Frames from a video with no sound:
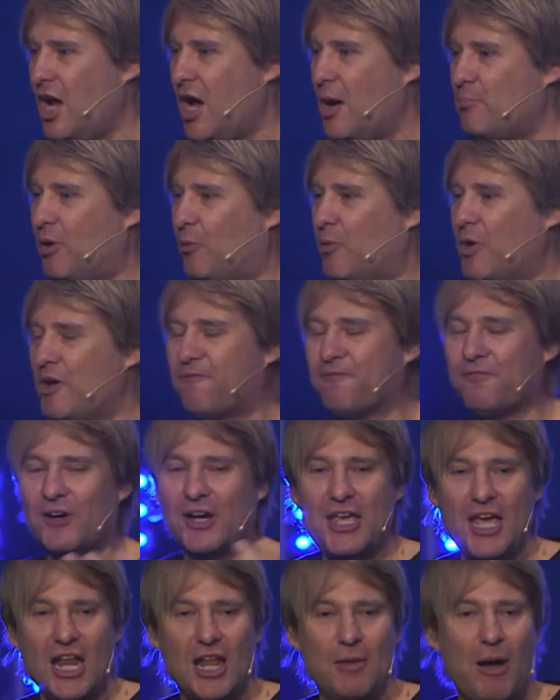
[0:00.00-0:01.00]
but we
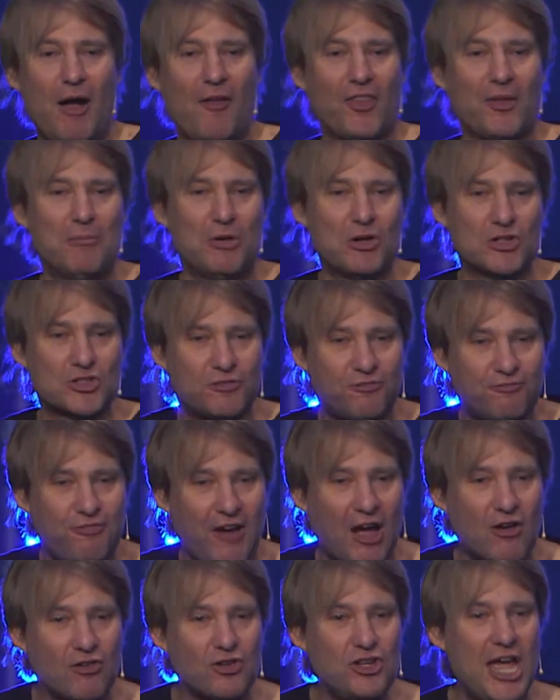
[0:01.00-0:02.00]
forget about the most
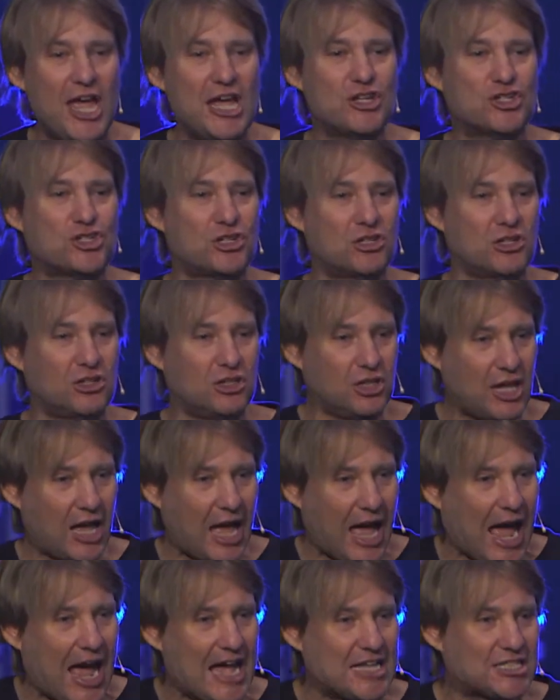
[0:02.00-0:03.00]
foundational
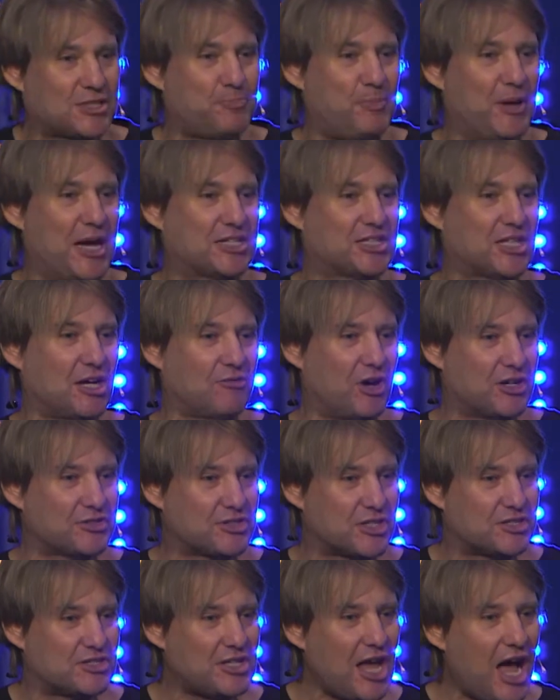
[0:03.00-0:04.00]
aspects of our
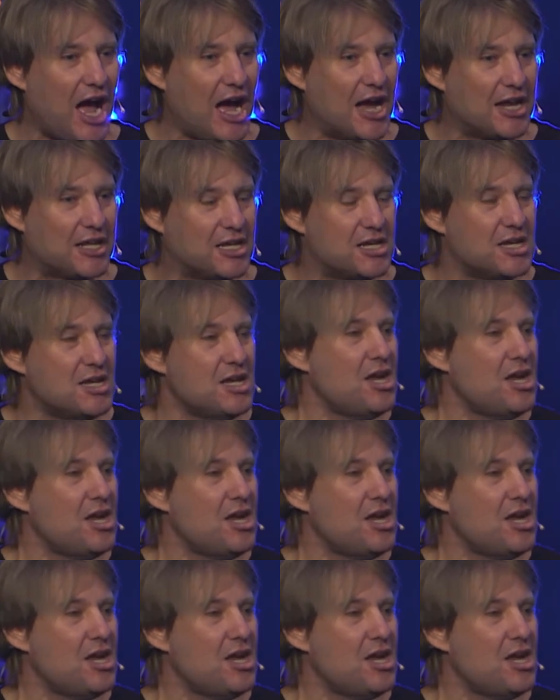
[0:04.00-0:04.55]
society.